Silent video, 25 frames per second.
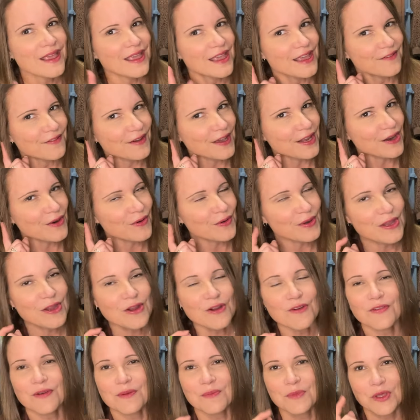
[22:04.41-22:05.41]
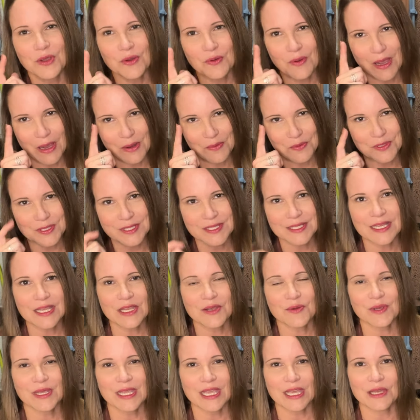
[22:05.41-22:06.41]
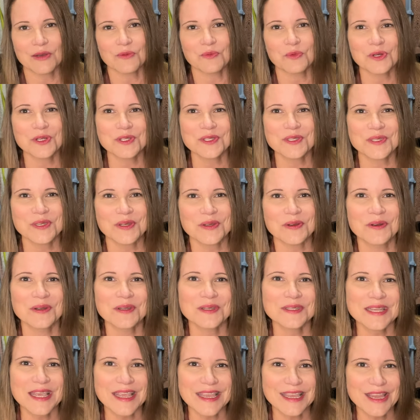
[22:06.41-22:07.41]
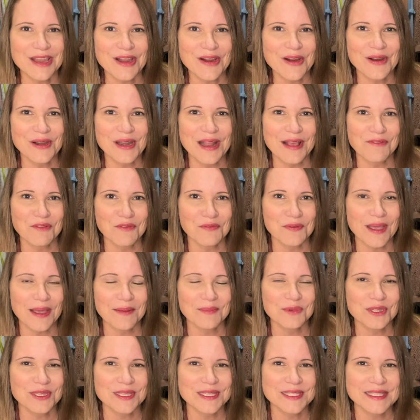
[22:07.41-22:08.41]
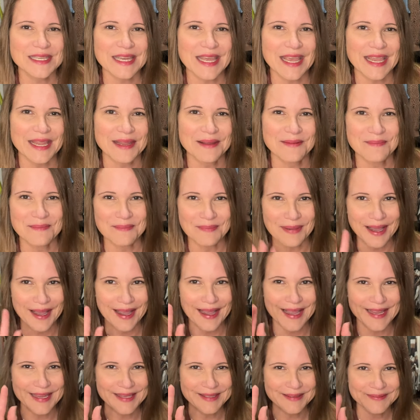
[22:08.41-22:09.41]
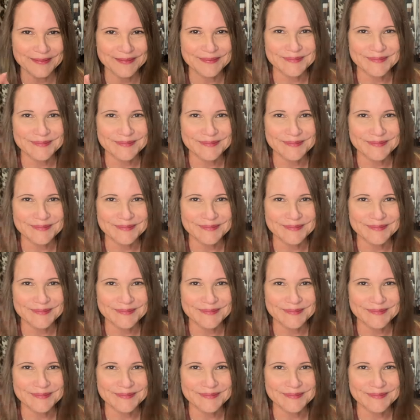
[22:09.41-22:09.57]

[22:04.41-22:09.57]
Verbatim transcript: If I don't hear from you, I will see you again real soon. Take care and have a fabulous day. Bye.